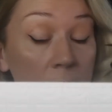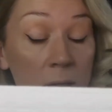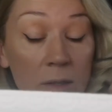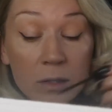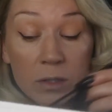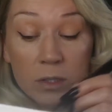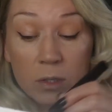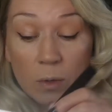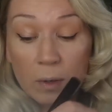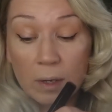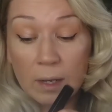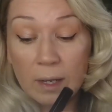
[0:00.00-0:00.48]

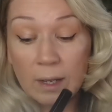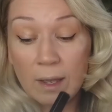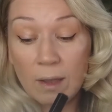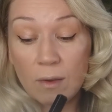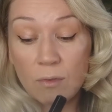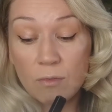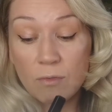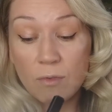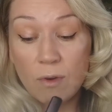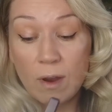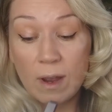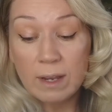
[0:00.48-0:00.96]
So I can get
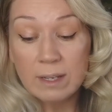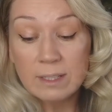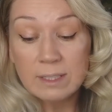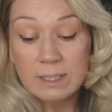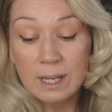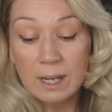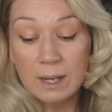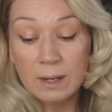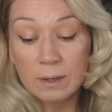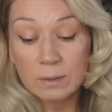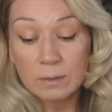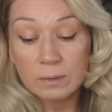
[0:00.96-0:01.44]
right
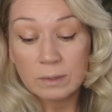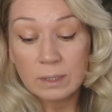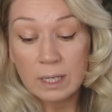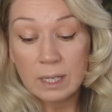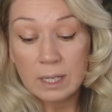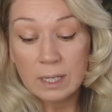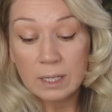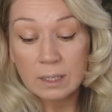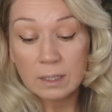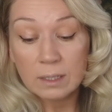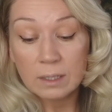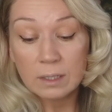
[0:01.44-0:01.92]
down
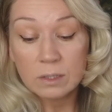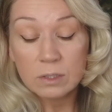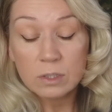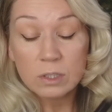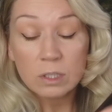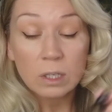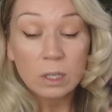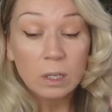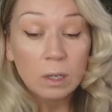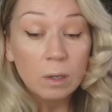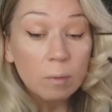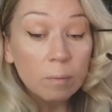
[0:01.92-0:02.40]

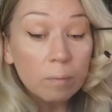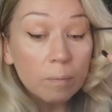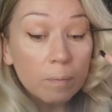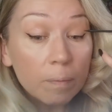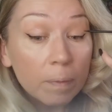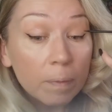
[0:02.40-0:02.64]
into